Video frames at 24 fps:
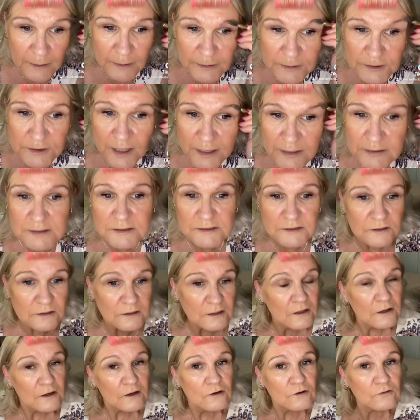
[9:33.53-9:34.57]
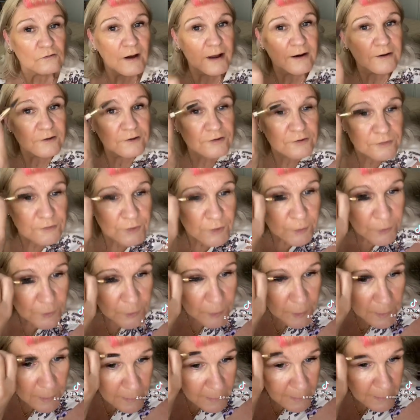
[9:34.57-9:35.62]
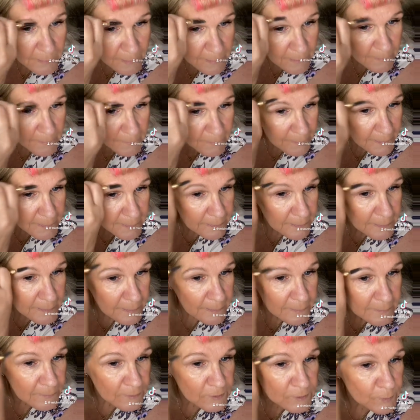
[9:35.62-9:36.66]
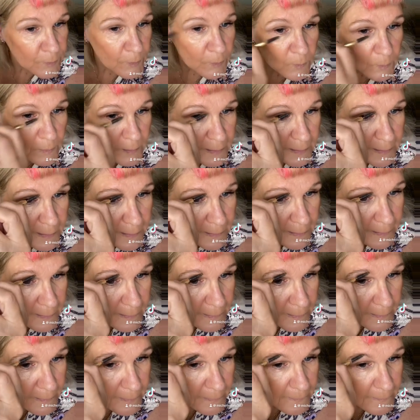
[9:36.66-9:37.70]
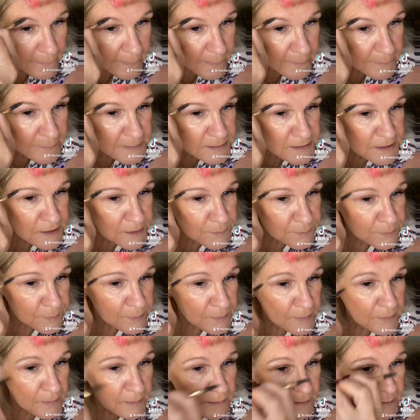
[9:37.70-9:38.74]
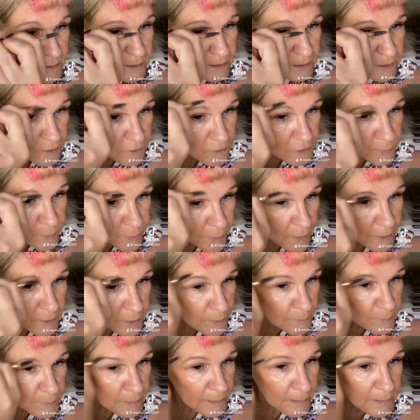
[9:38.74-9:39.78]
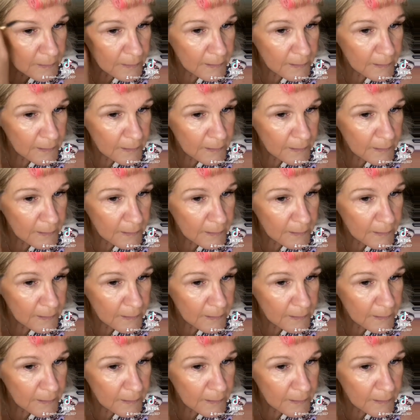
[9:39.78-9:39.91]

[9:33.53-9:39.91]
just run it through with the spoolie, run the tip along the bottom.